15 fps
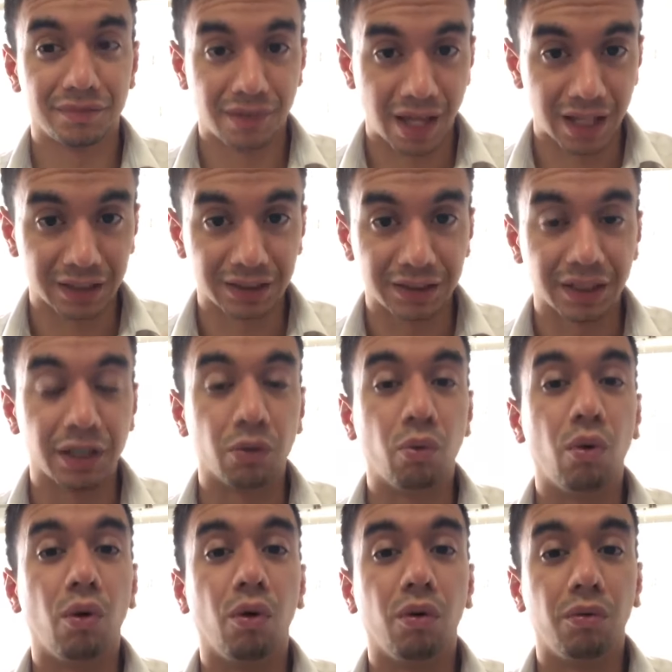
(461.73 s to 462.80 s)
that it
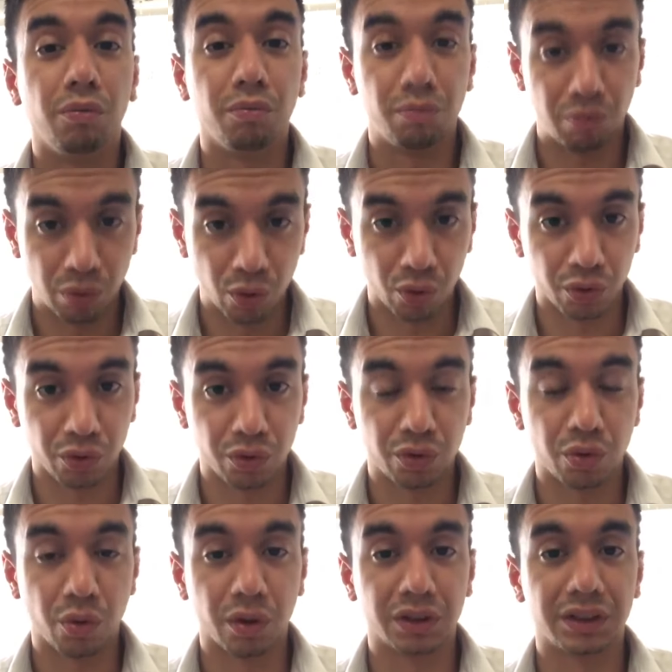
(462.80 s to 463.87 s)
will pull you
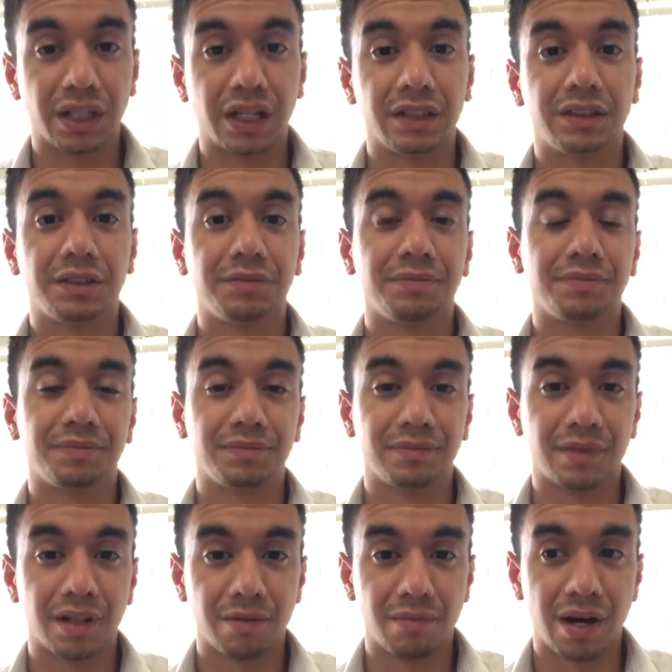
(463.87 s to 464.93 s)
towards that.
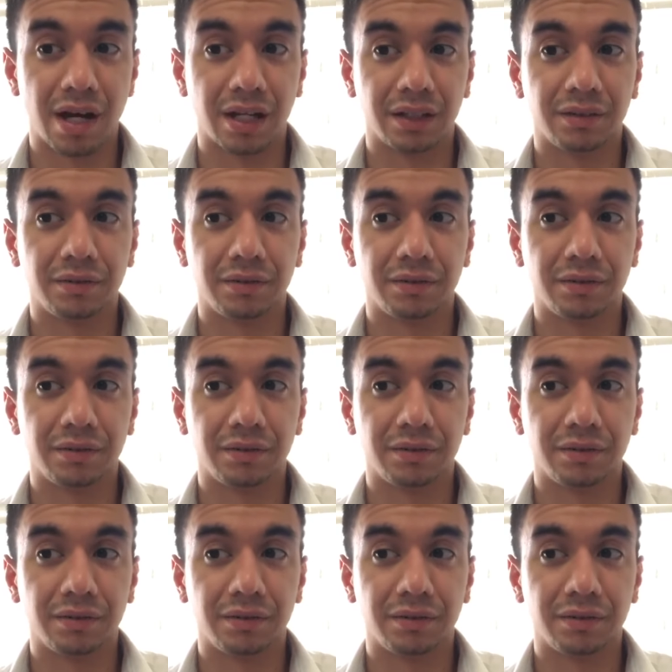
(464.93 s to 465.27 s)
And by